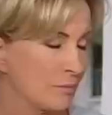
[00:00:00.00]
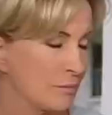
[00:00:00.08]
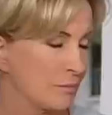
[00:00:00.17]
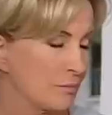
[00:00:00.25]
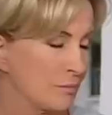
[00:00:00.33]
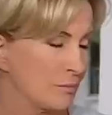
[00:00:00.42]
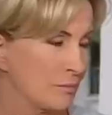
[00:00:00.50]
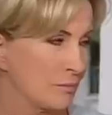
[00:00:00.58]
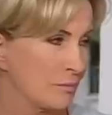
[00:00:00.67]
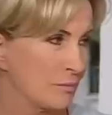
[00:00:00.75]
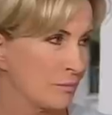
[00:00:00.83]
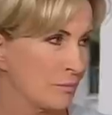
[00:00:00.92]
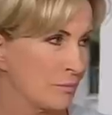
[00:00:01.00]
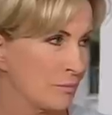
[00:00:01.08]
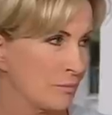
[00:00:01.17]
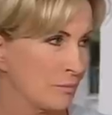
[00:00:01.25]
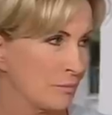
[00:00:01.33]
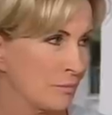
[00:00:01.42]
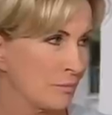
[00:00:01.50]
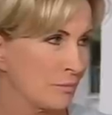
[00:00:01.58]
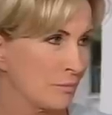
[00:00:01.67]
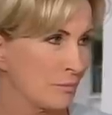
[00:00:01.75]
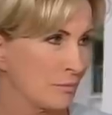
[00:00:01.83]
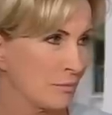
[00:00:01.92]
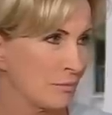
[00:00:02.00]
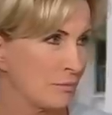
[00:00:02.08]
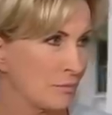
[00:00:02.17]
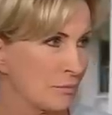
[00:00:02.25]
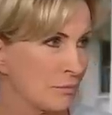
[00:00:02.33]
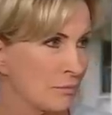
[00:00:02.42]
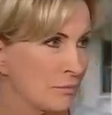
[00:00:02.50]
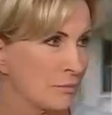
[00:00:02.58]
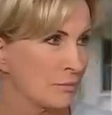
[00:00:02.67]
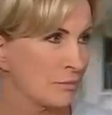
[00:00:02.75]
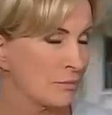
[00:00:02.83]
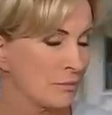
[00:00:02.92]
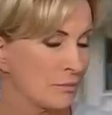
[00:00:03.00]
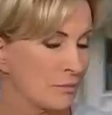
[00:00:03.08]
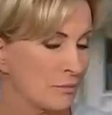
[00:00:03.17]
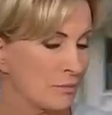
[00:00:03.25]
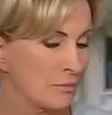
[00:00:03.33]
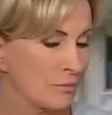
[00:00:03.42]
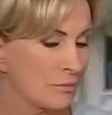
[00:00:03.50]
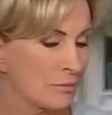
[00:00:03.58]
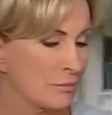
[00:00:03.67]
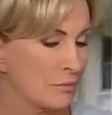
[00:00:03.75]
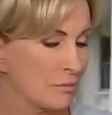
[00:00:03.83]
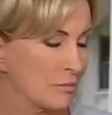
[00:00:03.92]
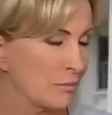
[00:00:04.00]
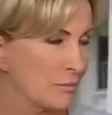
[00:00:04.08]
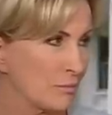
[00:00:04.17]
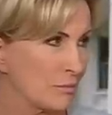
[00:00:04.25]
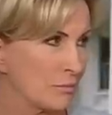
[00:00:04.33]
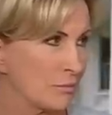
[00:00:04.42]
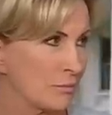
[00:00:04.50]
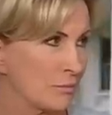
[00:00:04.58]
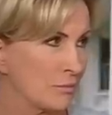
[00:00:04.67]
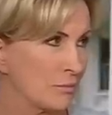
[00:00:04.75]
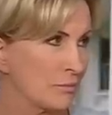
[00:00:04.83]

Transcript: The person shown says nothing.